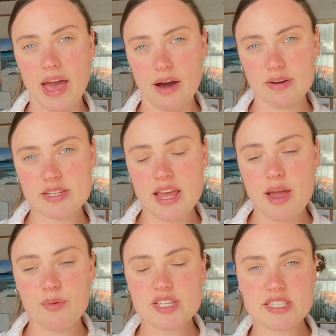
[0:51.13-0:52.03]
out,
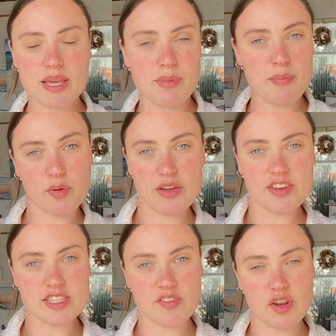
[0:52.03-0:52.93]
which is in my
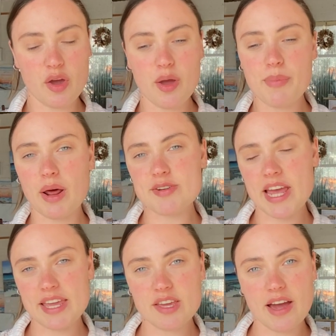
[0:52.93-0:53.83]
previous video, but I'll
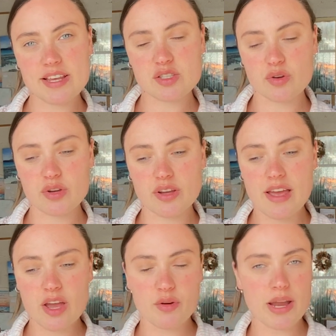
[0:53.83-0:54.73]
take you guys through
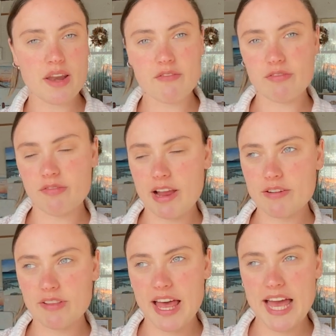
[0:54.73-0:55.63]
green and red
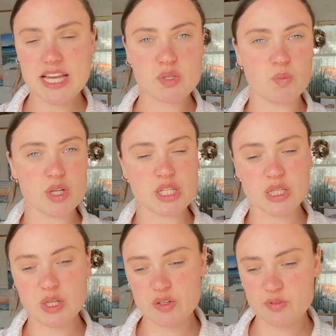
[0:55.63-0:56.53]
flags, what to
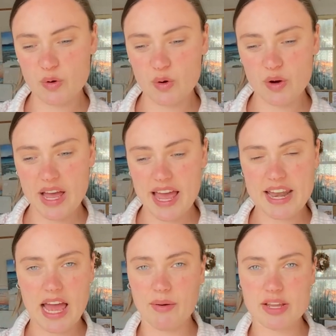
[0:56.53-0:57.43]
look for, and
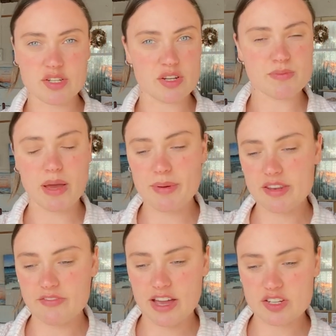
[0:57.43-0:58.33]
how I chose my
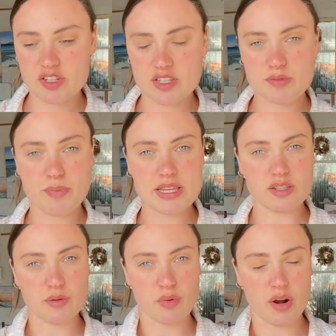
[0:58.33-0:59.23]
manufacturers based
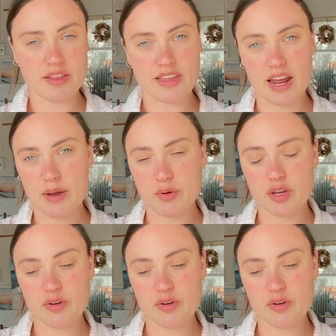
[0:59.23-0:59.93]
on the product that I want